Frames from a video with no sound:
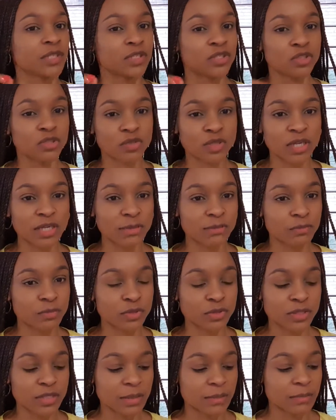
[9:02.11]
you can
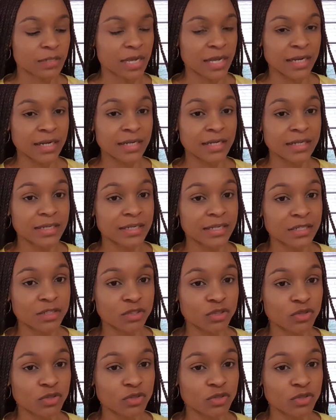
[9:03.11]
put them directly into